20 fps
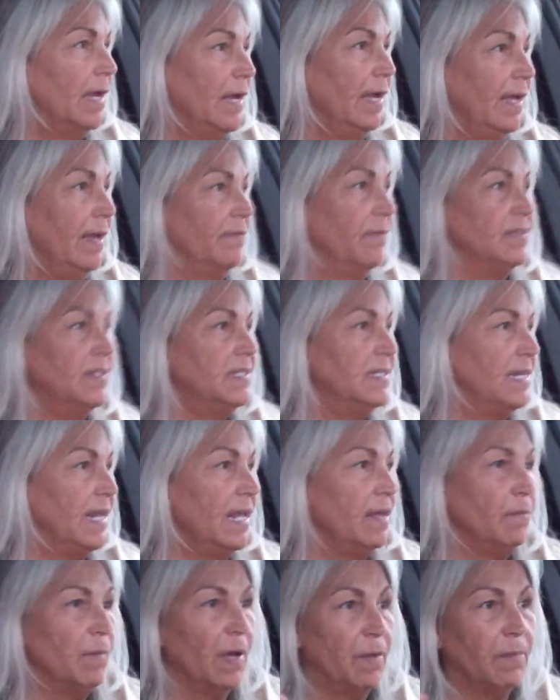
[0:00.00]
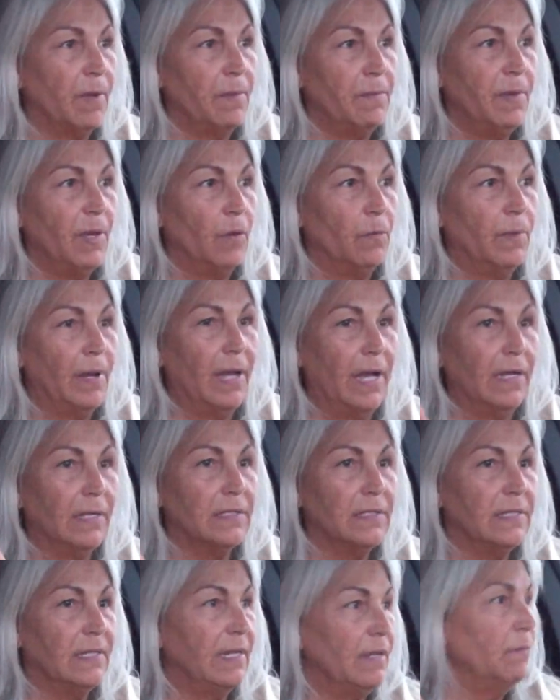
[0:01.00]
I have his name on my
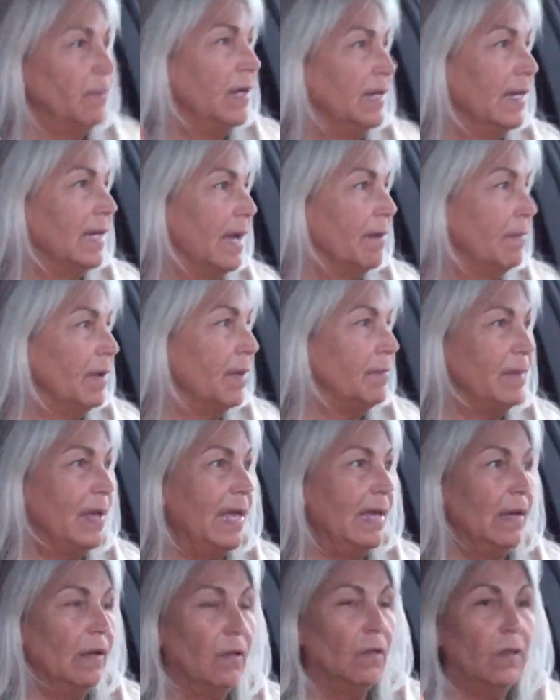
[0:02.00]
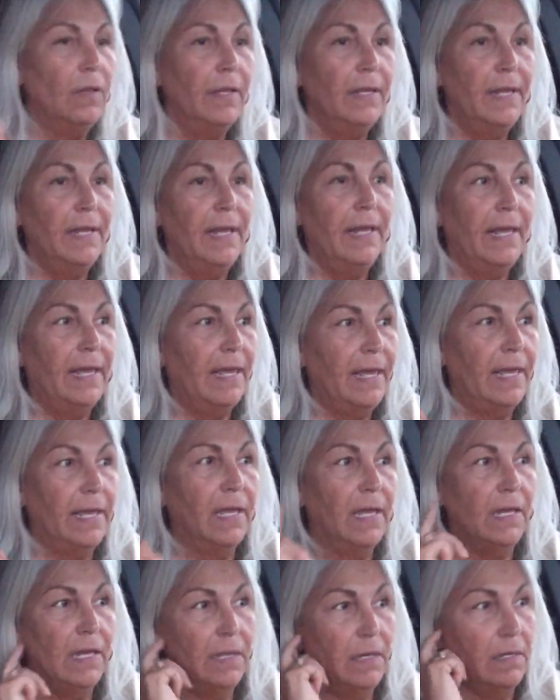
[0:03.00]
mailbox, and he went and got my mail
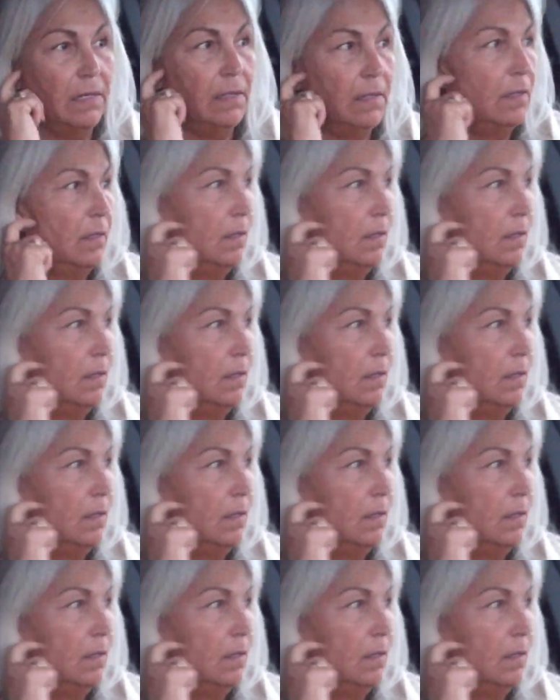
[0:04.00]
and